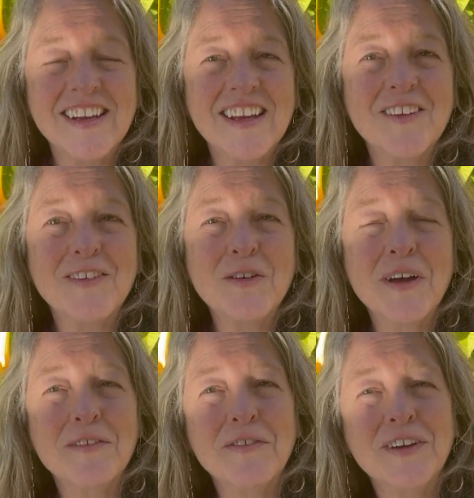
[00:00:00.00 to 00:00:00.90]
If you
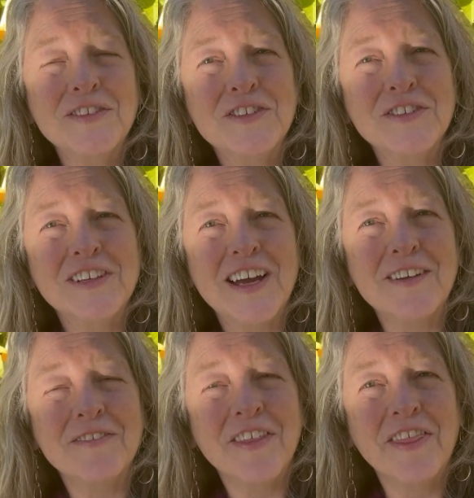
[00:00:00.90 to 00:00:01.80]
have felt your
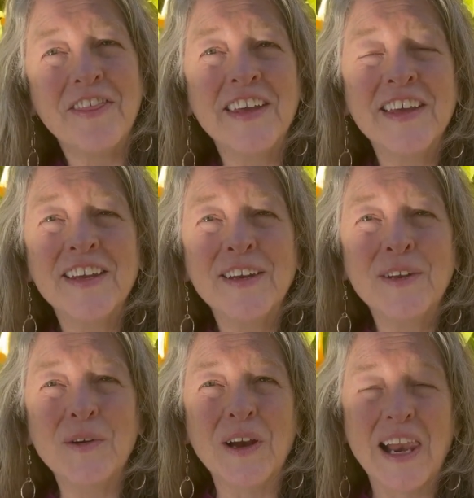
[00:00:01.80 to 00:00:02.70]
life
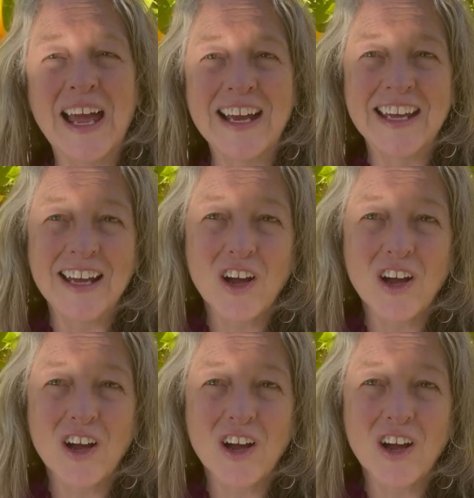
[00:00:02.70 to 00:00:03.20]
thin or lacking